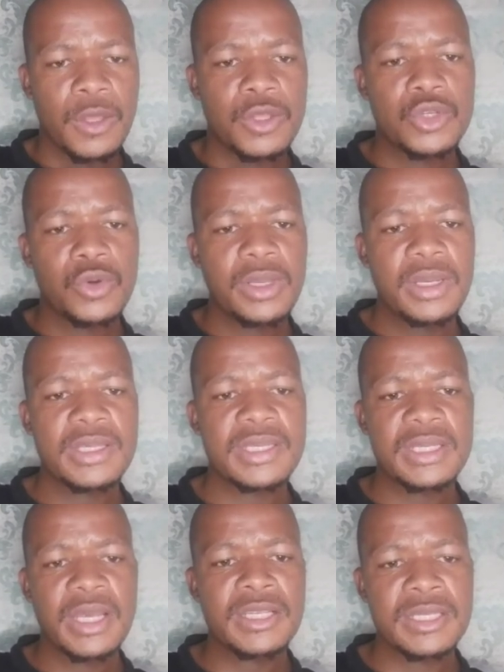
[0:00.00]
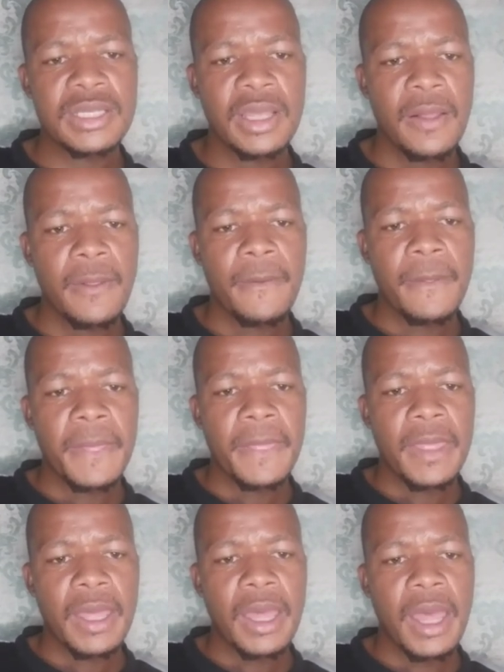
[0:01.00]
So in this sense,
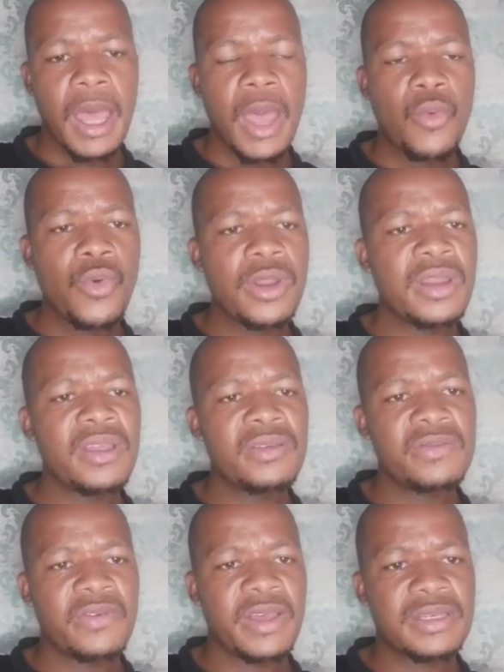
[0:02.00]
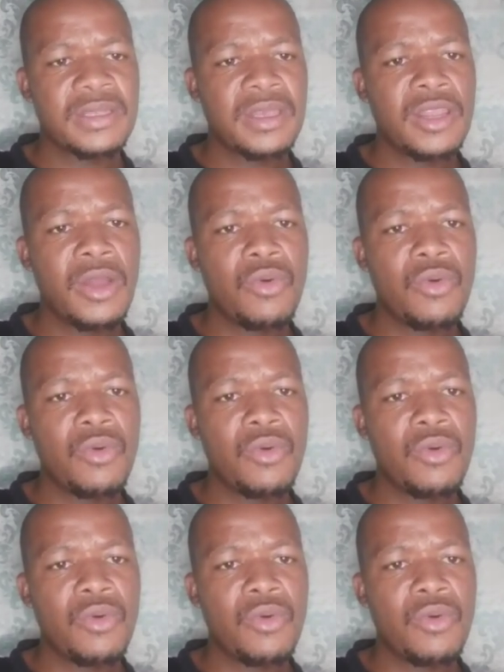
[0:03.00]
I wouldn't invest in a